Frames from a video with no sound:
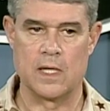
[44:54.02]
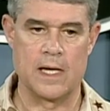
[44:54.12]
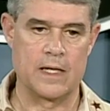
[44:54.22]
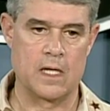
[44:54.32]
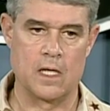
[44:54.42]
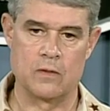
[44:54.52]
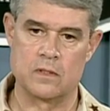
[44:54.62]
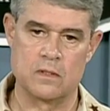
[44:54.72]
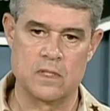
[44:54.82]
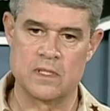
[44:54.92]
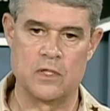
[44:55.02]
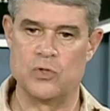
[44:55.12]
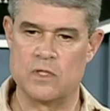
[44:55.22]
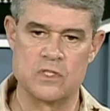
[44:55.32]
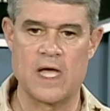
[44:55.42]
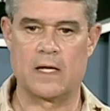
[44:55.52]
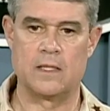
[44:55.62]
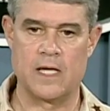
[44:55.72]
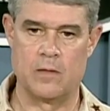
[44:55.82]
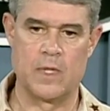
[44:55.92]
I can't tell you
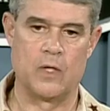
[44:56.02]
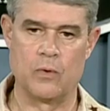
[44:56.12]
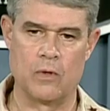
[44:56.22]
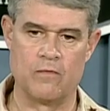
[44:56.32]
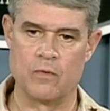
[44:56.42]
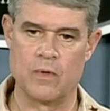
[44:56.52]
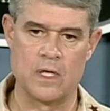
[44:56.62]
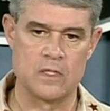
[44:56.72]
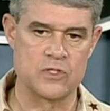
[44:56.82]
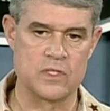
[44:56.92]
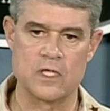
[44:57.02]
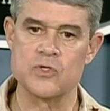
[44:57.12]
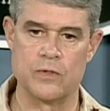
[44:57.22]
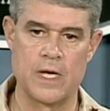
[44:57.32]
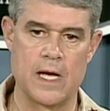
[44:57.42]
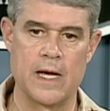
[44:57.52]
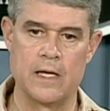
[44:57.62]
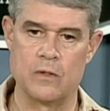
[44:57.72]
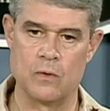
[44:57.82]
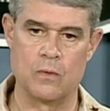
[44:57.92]
exactly how many were overrun, six or
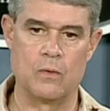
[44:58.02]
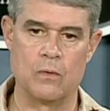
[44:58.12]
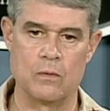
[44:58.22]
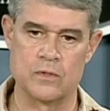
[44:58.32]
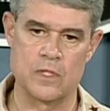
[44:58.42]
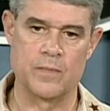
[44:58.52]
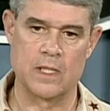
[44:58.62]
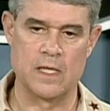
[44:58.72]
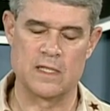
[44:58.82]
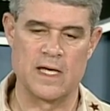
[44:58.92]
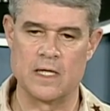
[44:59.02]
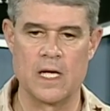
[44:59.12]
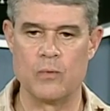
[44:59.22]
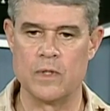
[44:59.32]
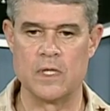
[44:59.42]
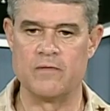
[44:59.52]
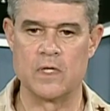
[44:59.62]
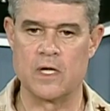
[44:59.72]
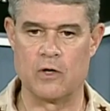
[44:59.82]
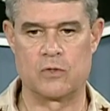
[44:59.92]
nine or, or, something like that, and I wouldn't
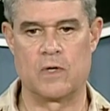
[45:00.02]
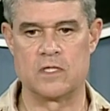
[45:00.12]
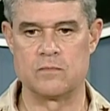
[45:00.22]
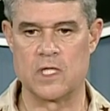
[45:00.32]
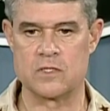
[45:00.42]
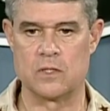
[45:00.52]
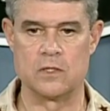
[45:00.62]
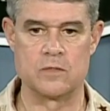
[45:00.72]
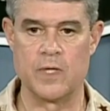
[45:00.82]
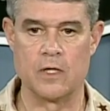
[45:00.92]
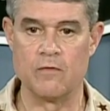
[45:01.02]
even characterize them necessarily as being